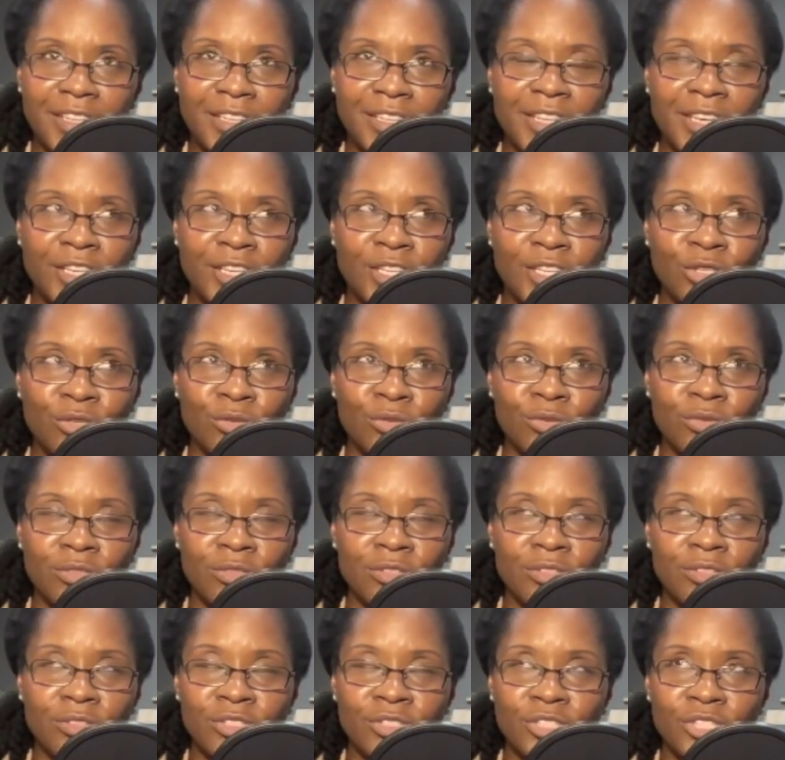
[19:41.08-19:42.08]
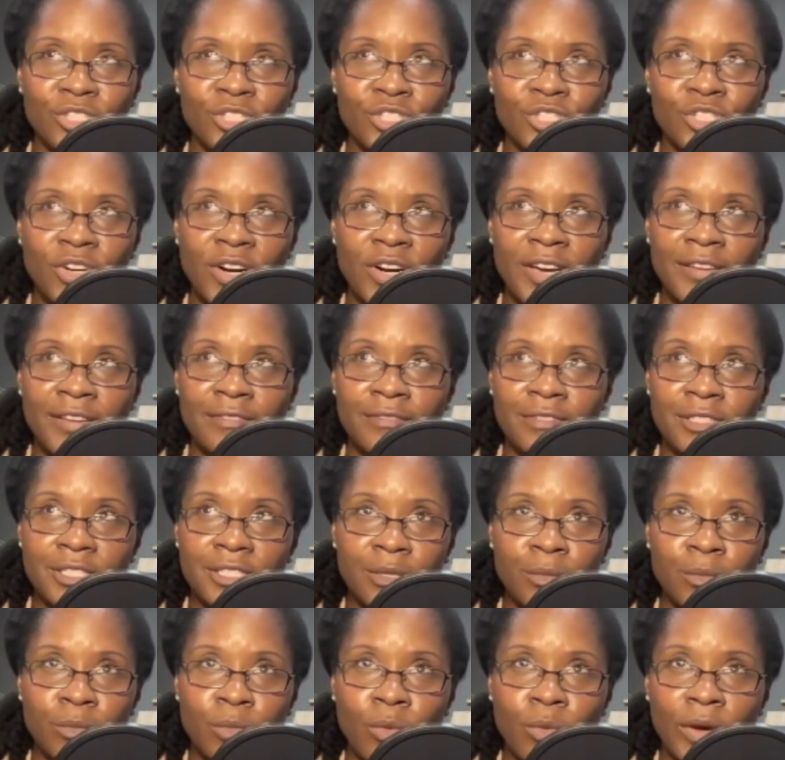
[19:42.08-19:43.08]
Like you just drive
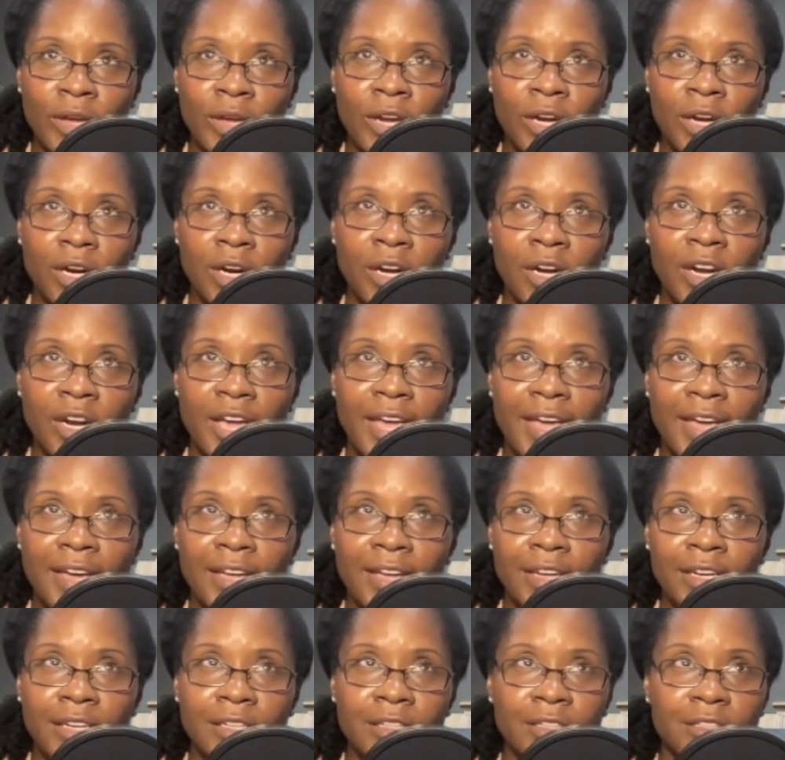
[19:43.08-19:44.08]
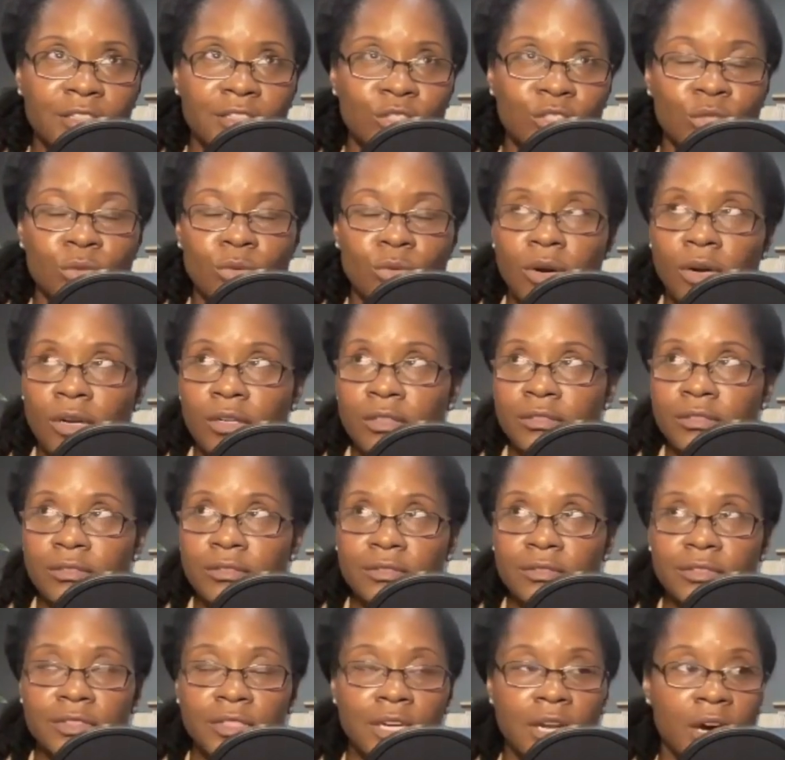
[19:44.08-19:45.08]
somewhere and you are
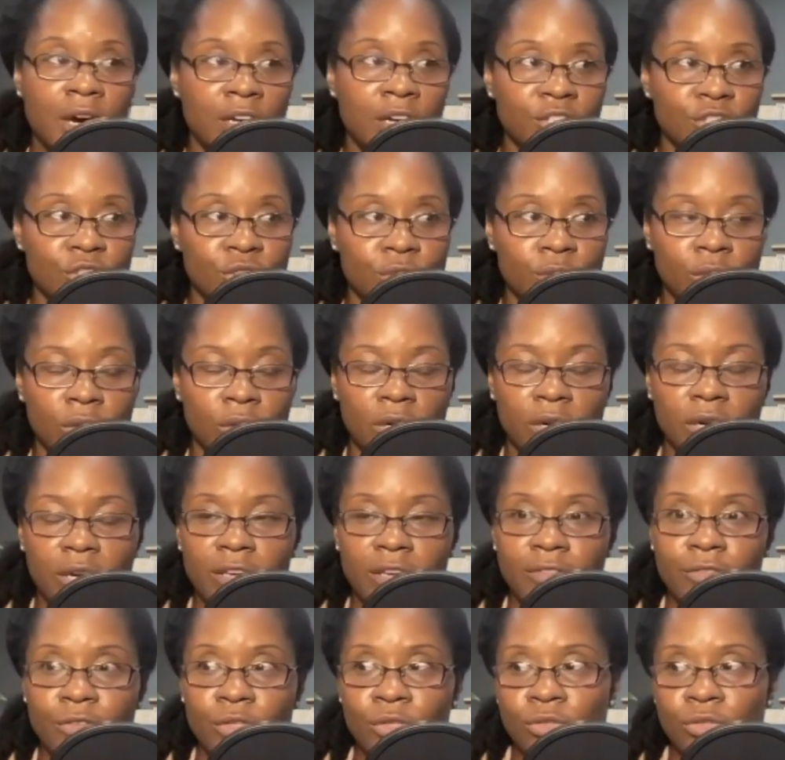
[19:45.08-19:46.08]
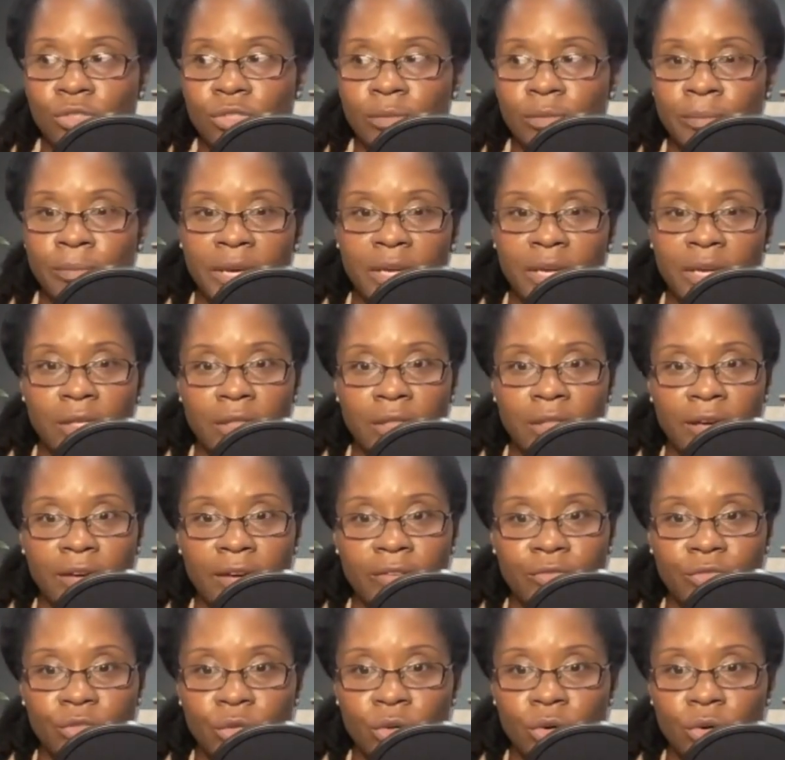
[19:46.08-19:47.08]
not sure if you should make a
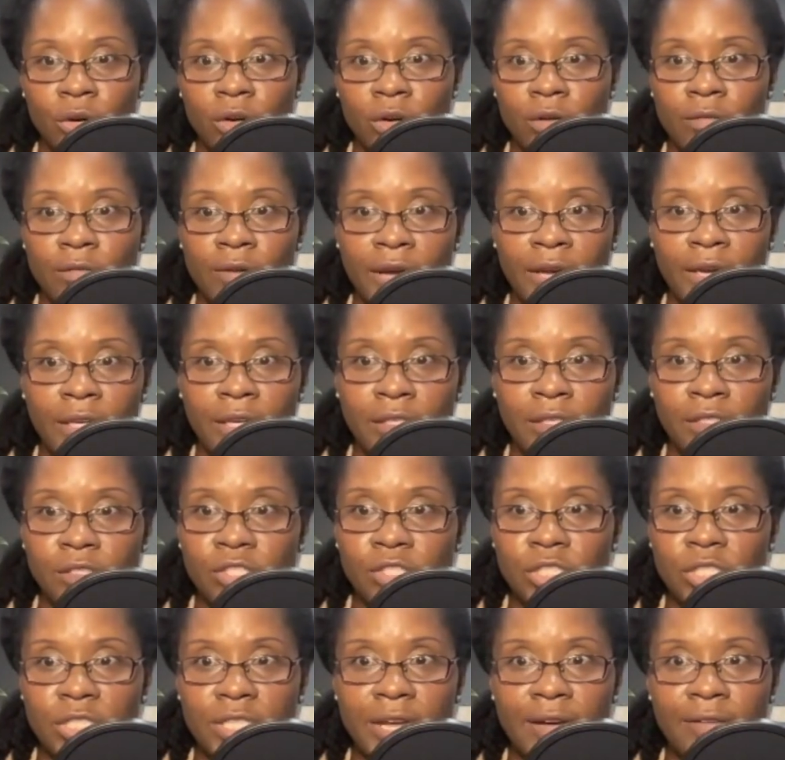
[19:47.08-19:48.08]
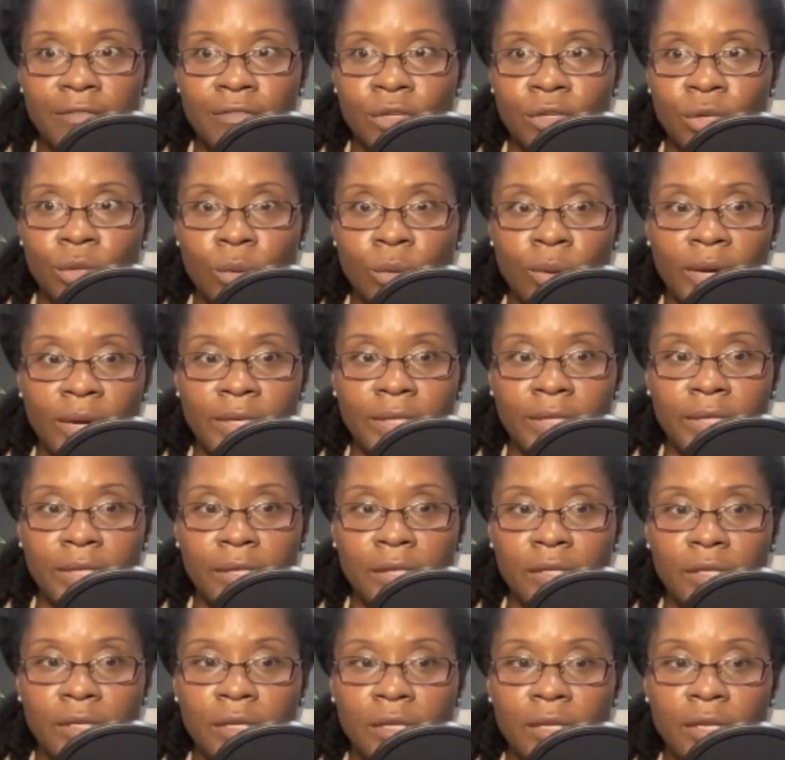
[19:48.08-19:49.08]
left or a right. You just have no
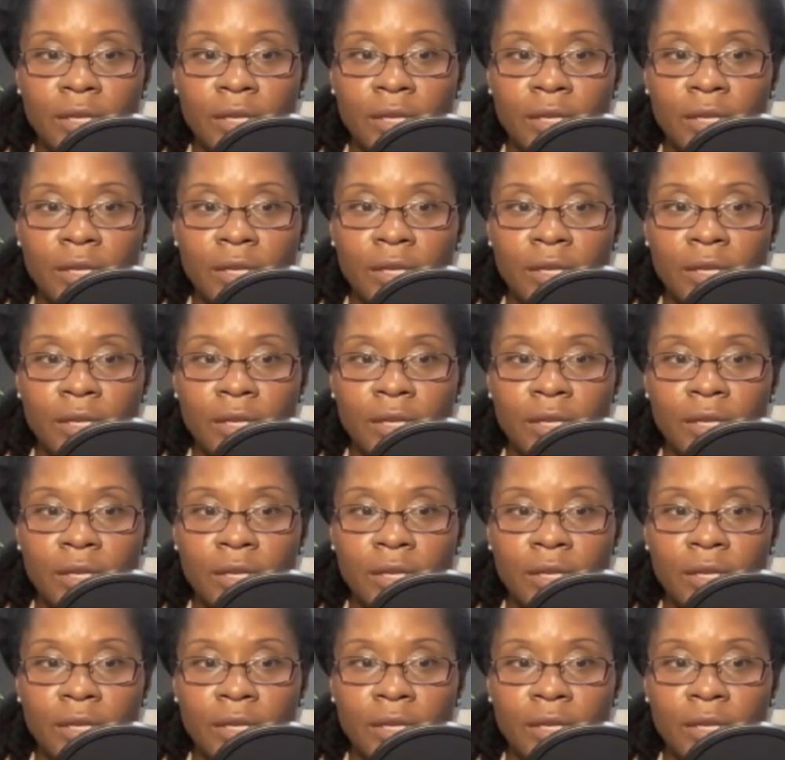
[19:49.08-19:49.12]
idea.